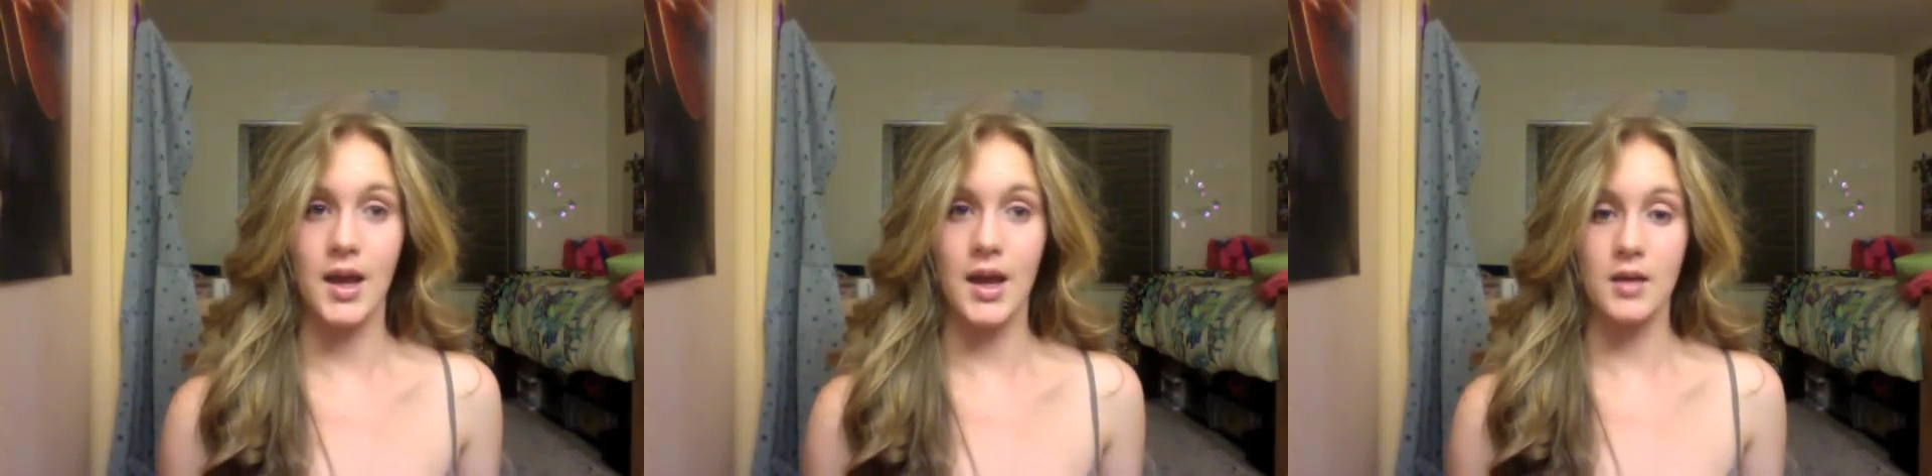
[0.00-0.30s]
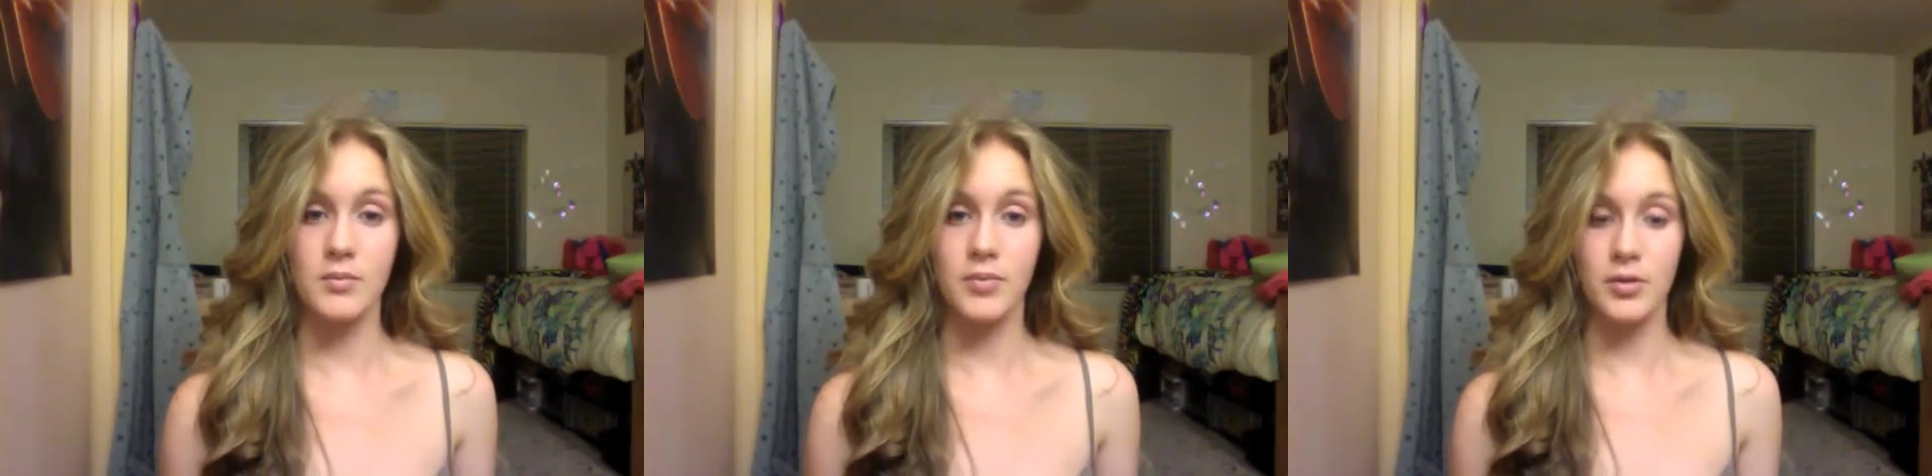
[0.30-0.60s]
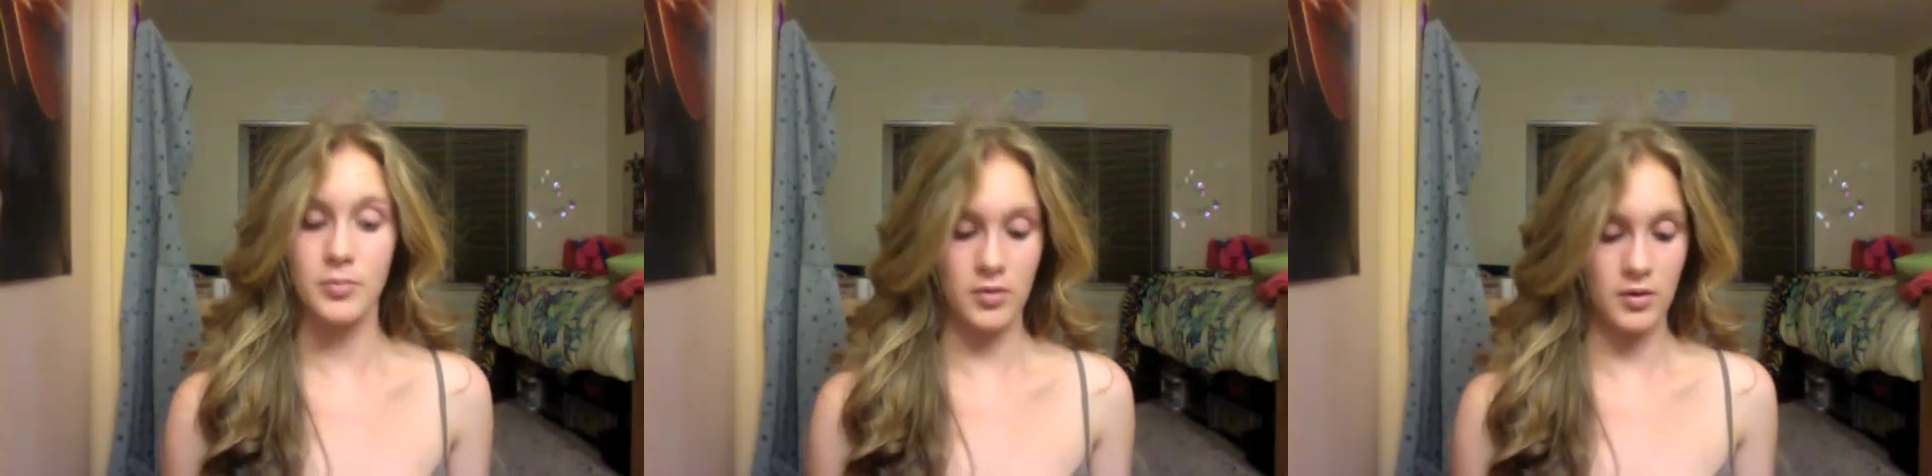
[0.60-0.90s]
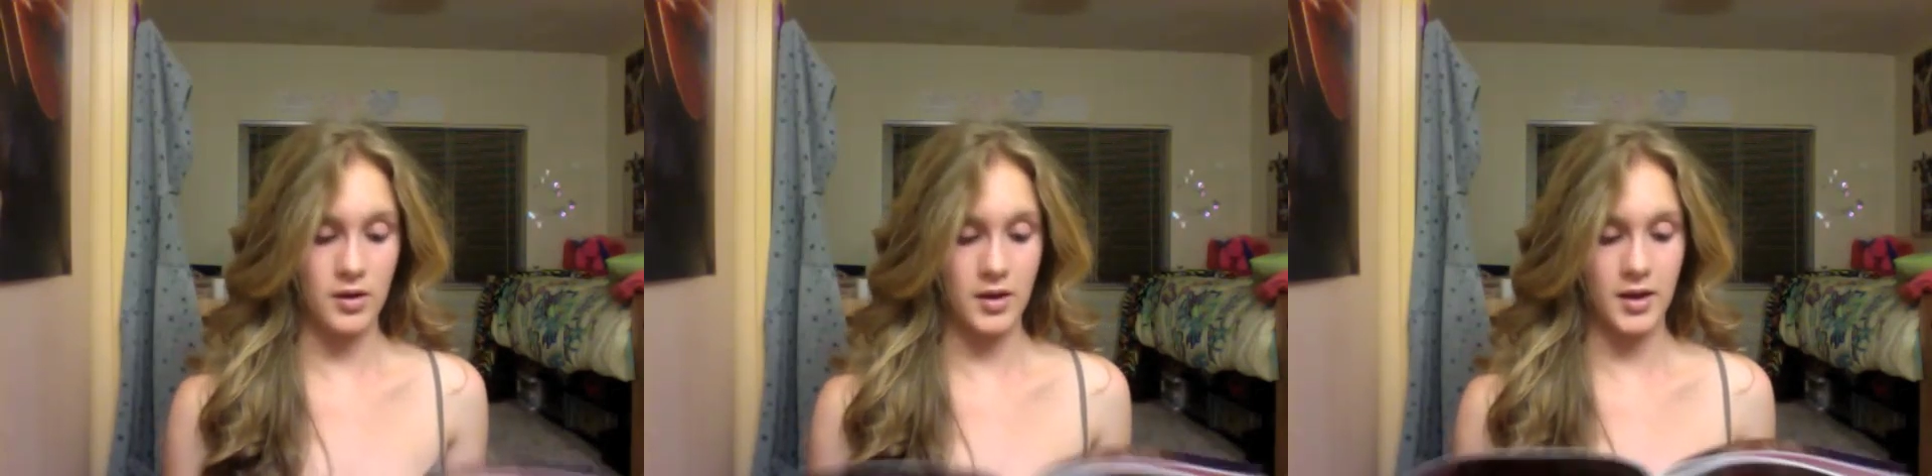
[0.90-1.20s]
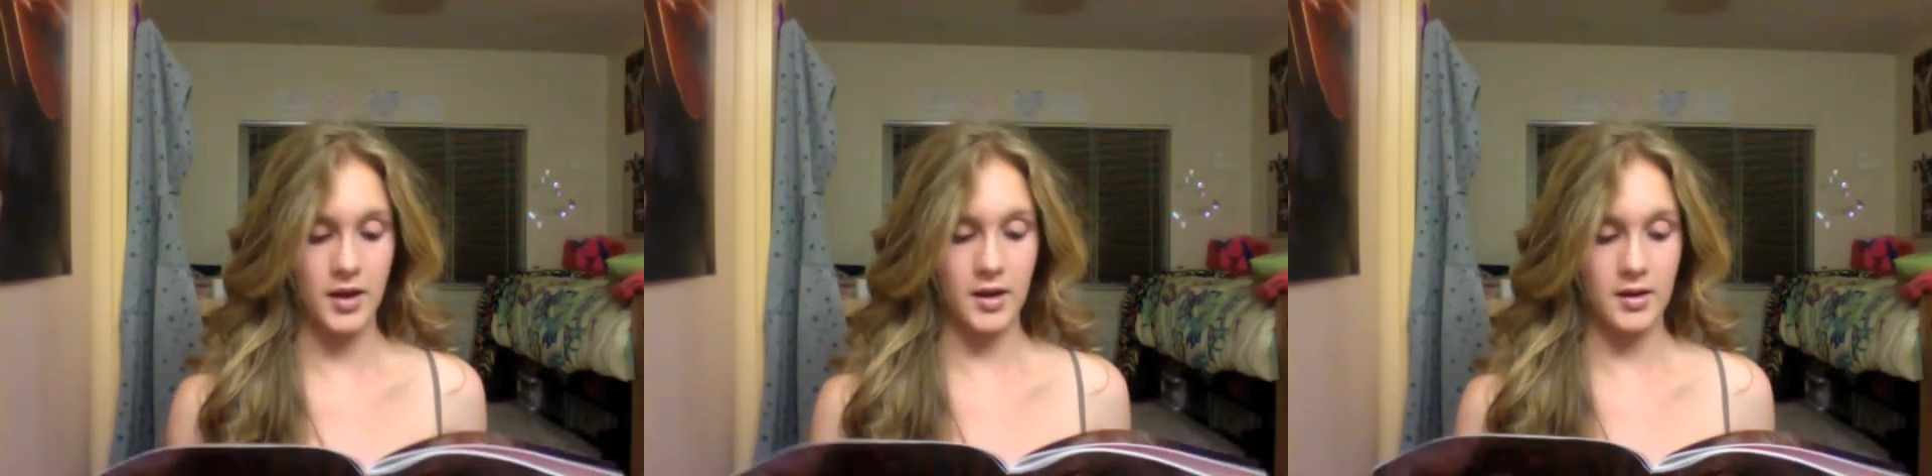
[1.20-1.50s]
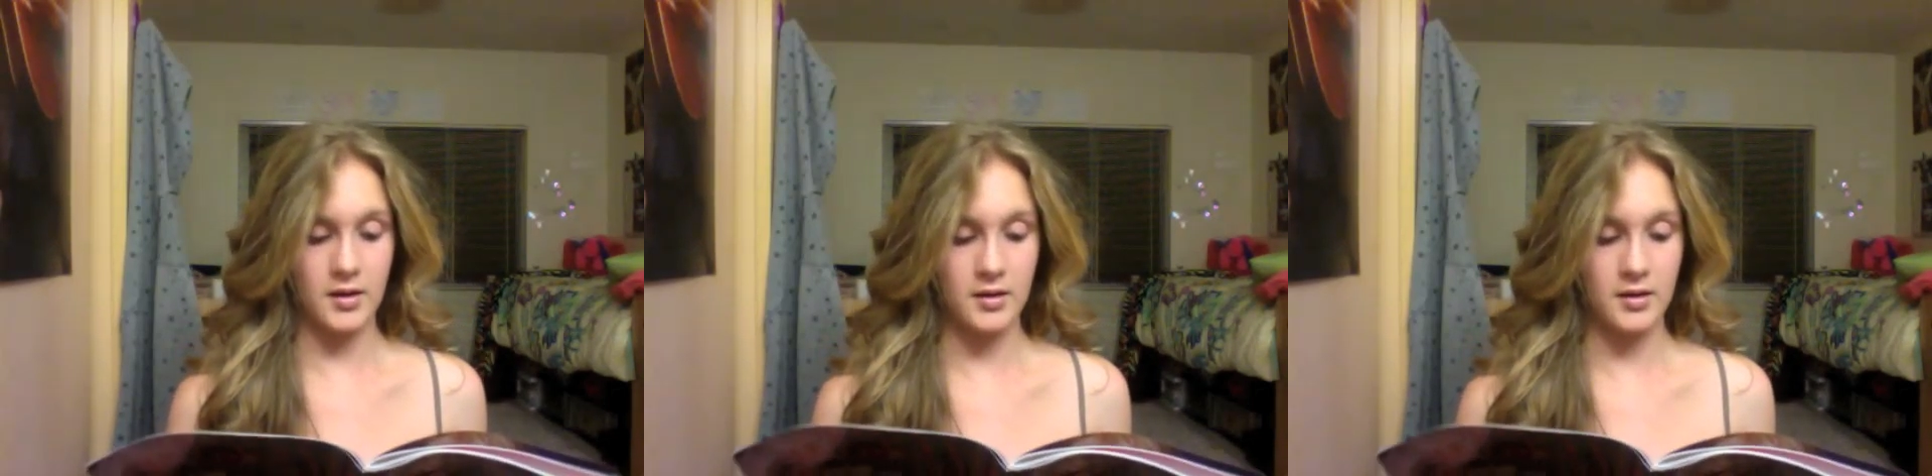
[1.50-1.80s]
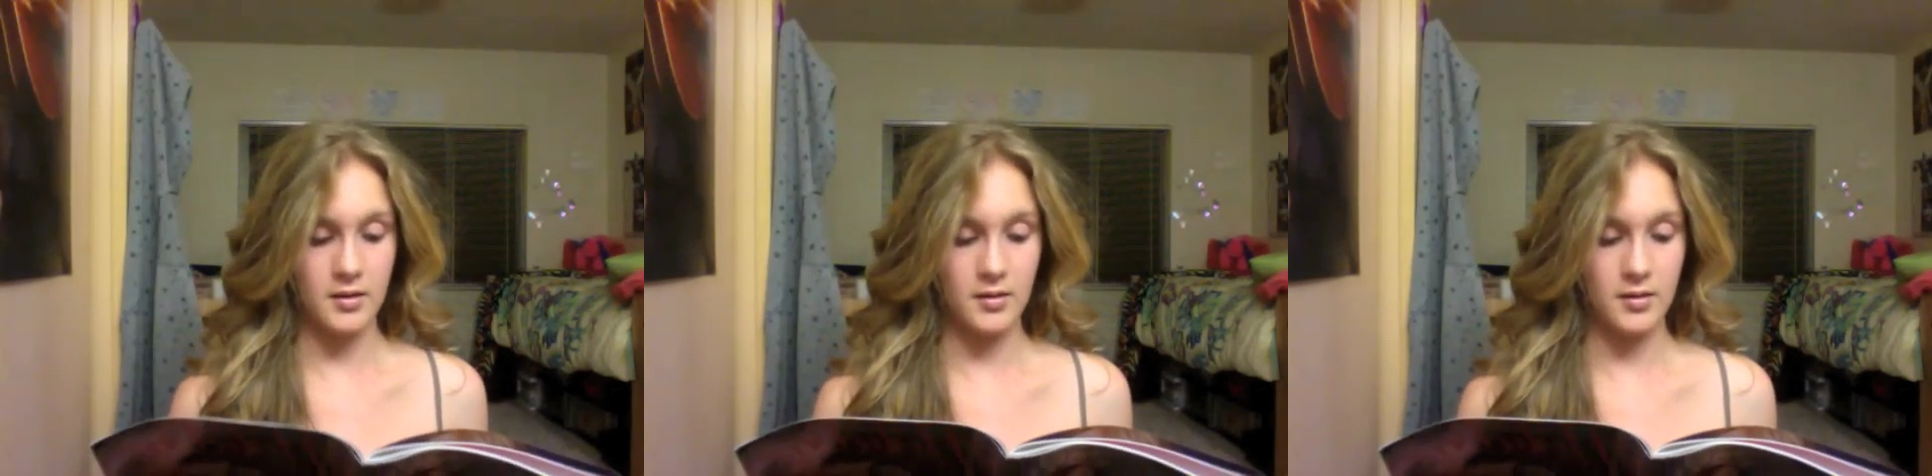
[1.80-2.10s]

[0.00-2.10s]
and purple and